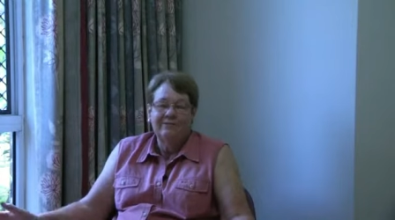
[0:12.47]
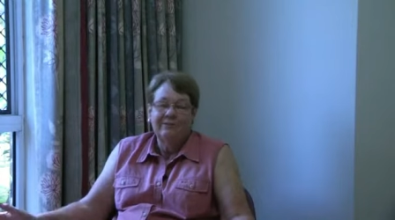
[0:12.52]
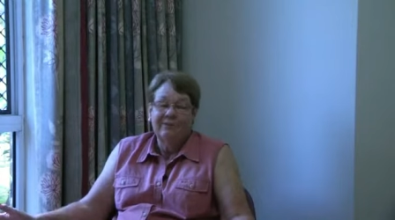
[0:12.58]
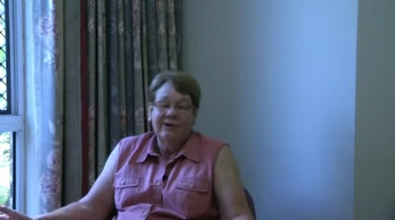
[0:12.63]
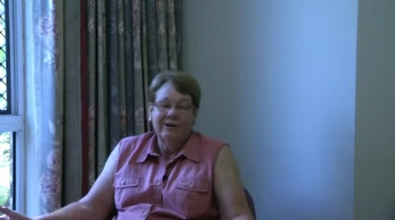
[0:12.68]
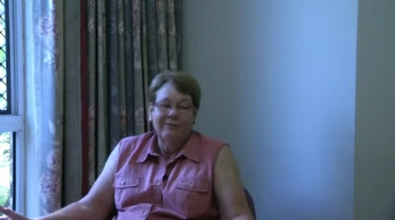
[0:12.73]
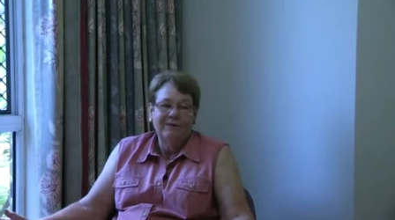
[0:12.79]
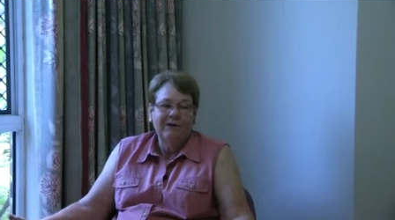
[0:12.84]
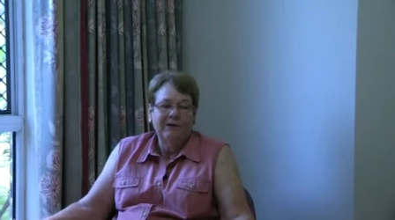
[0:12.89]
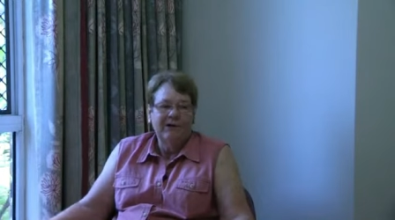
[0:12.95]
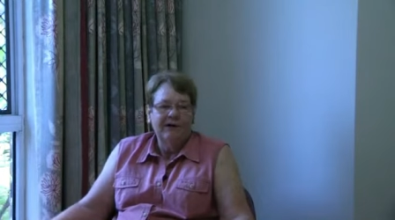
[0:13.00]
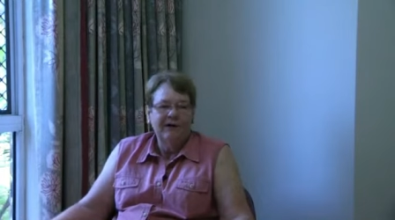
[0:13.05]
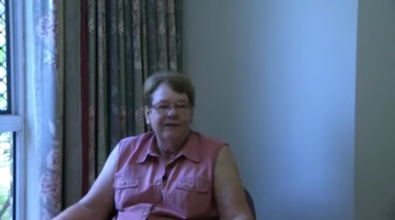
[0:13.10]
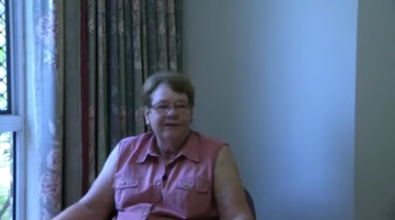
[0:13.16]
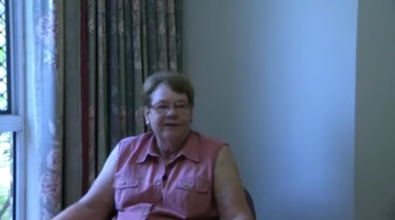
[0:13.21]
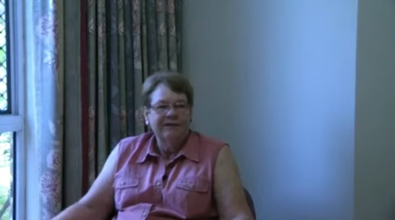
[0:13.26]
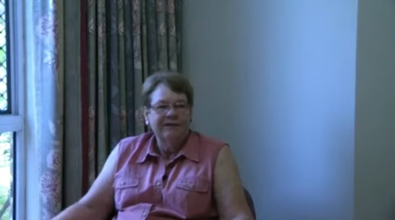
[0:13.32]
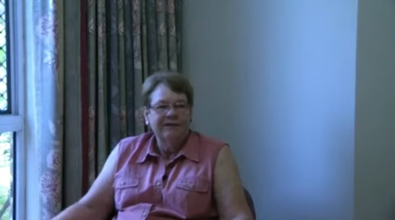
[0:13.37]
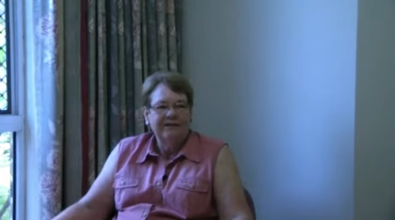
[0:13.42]
in Bribie
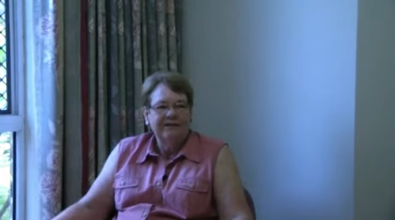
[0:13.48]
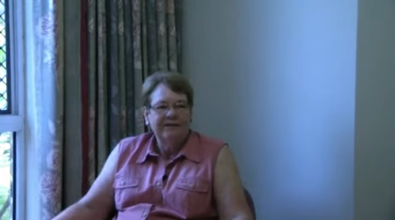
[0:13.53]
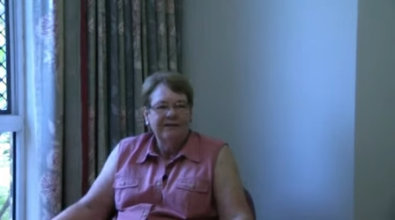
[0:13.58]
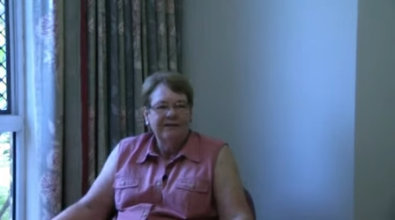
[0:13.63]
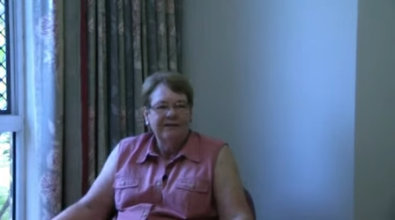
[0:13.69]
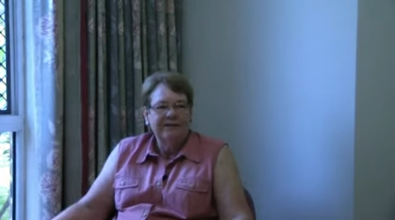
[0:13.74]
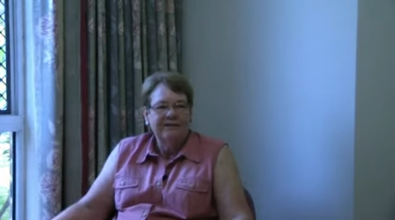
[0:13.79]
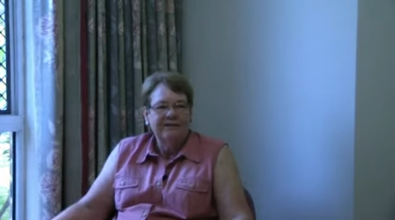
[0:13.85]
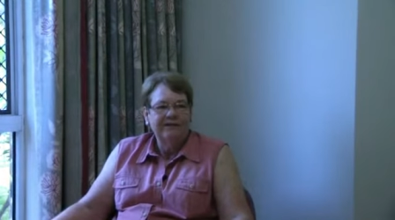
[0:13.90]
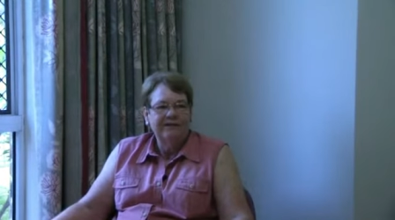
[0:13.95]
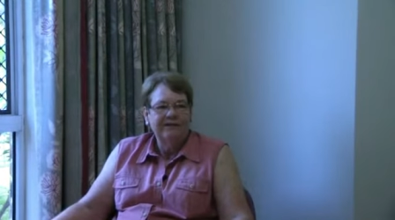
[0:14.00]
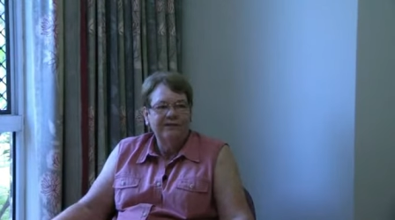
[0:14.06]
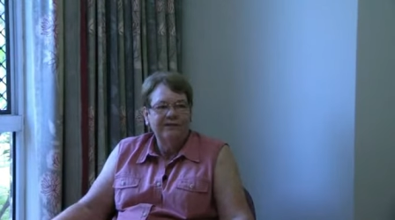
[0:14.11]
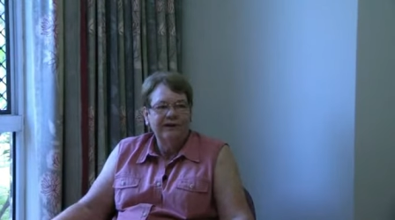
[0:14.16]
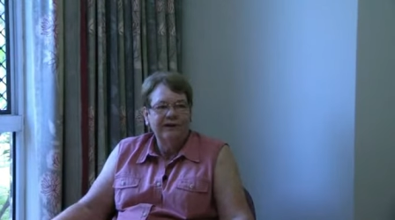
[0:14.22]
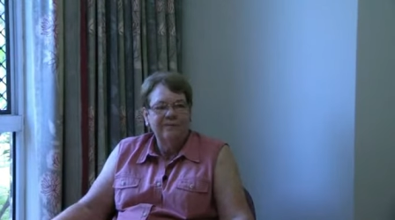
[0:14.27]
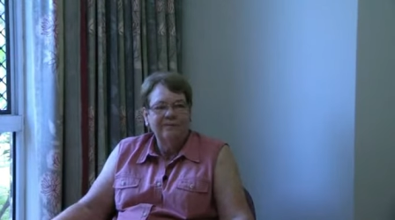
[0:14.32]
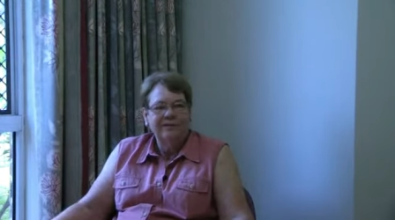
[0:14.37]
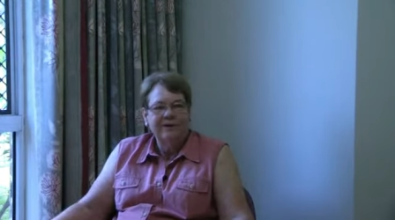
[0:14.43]
Island and there are a
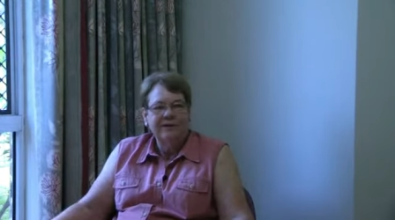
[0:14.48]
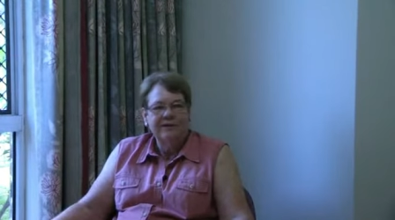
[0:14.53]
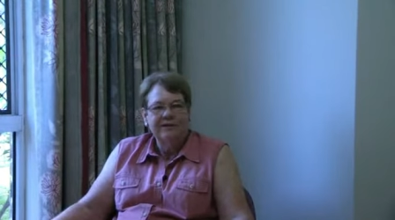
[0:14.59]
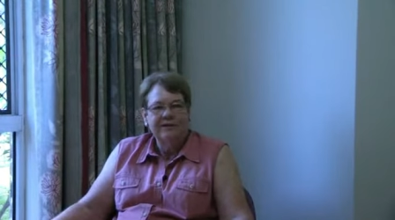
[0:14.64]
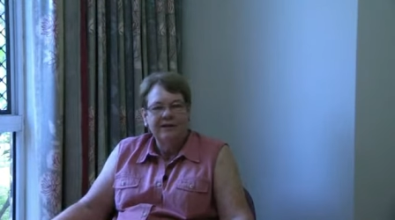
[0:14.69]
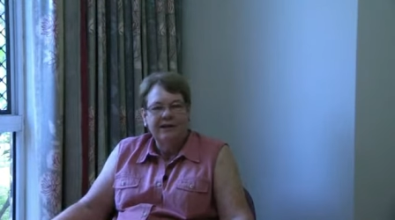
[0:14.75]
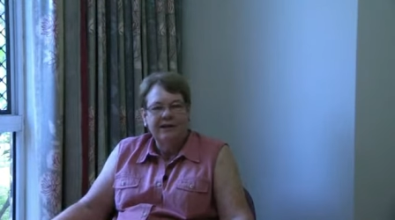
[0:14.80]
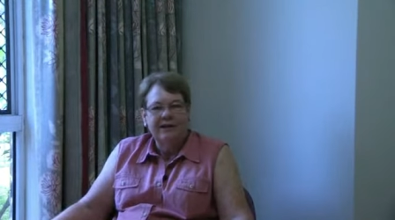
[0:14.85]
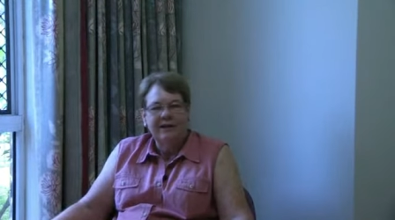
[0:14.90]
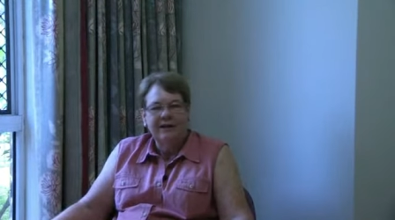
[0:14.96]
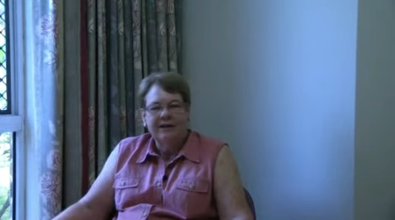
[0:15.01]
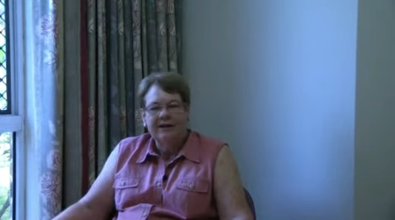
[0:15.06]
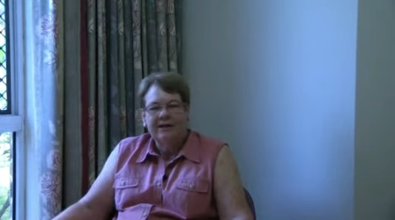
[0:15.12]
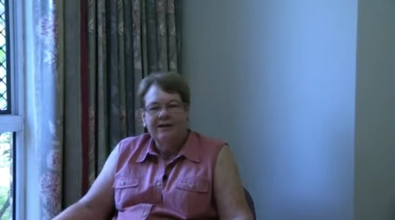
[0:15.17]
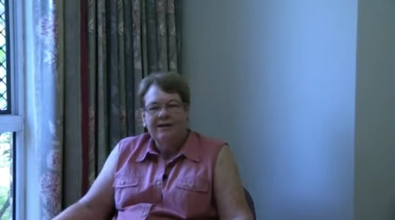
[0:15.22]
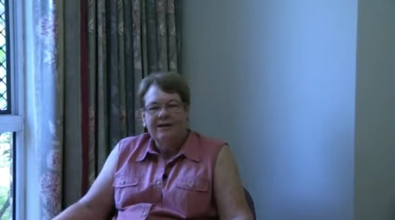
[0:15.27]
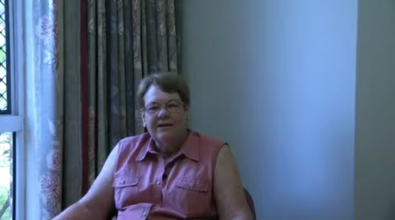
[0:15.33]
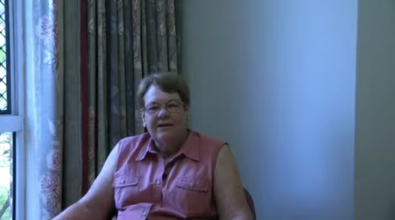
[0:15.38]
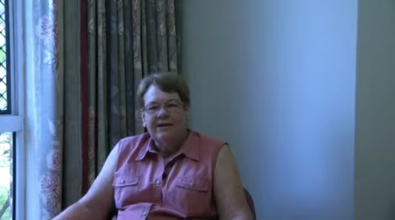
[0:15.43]
few companies
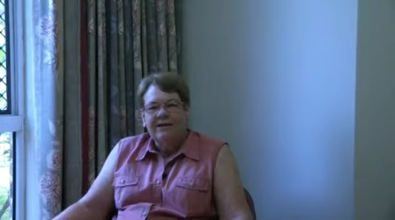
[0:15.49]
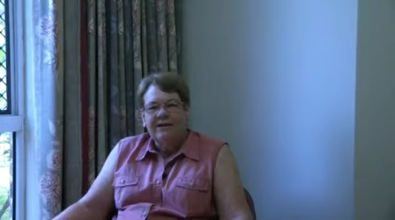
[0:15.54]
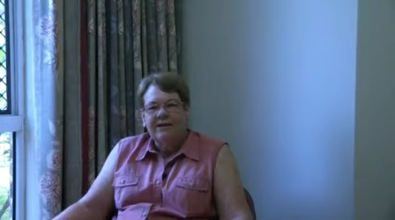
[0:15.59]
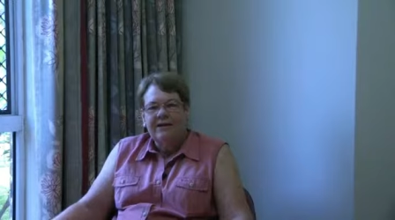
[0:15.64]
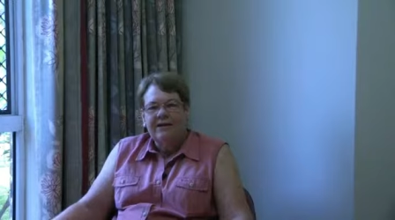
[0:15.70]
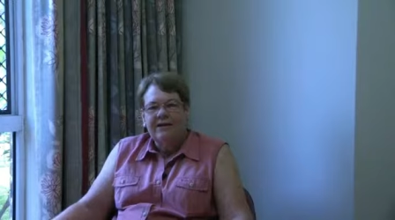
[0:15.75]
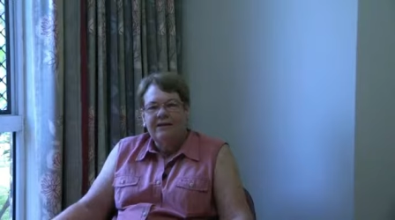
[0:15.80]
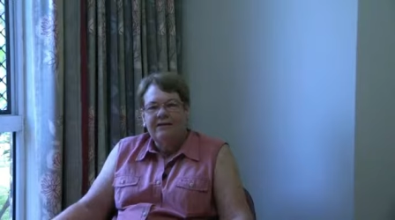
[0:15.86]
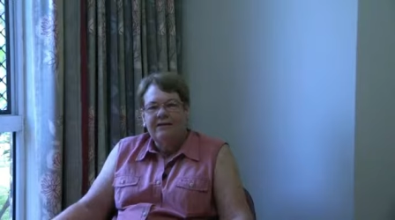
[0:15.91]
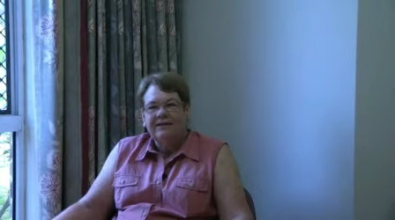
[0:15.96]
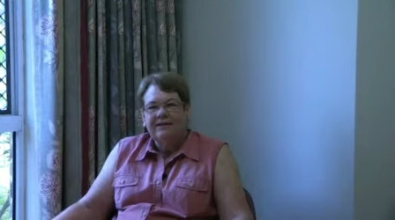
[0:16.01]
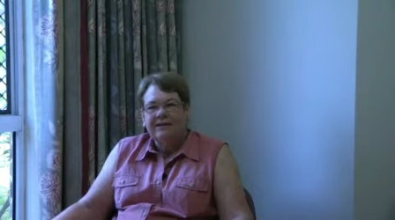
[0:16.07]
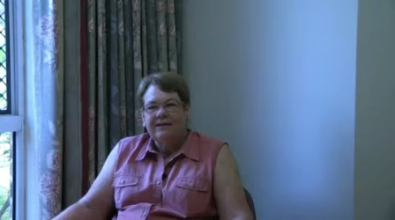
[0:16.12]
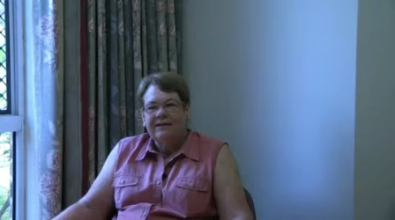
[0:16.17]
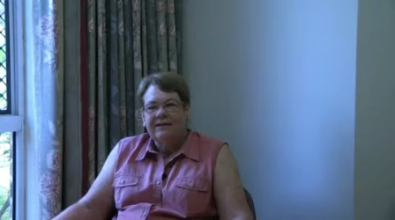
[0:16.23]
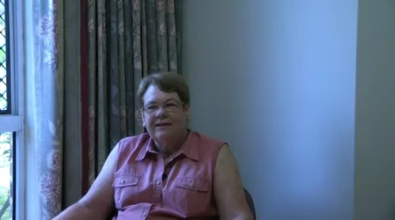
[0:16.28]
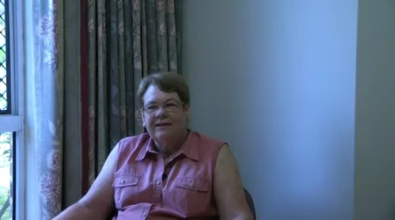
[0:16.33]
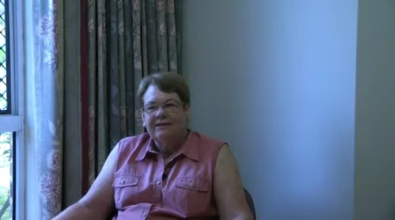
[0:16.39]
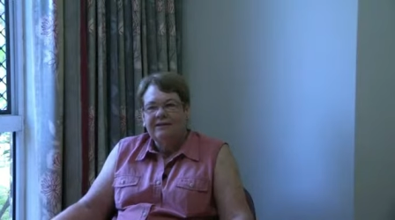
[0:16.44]
there and
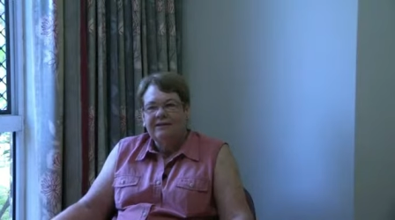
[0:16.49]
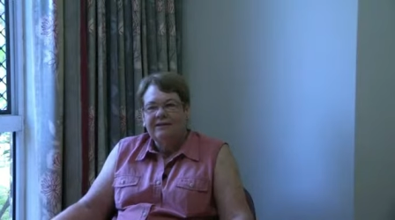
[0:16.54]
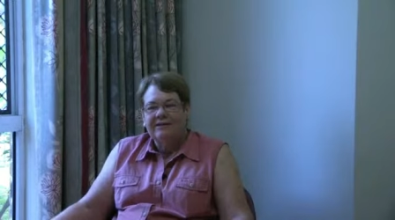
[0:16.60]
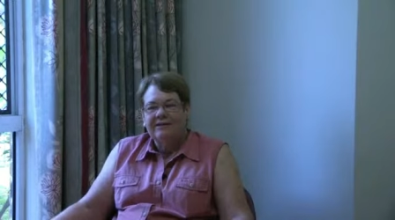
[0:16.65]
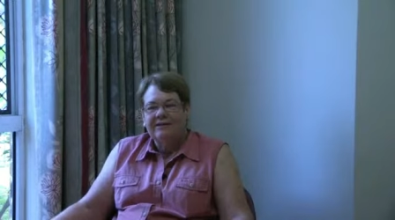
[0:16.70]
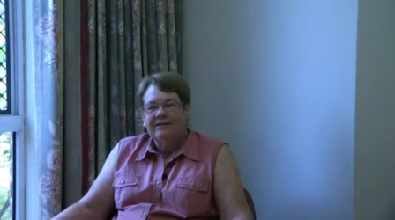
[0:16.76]
uh,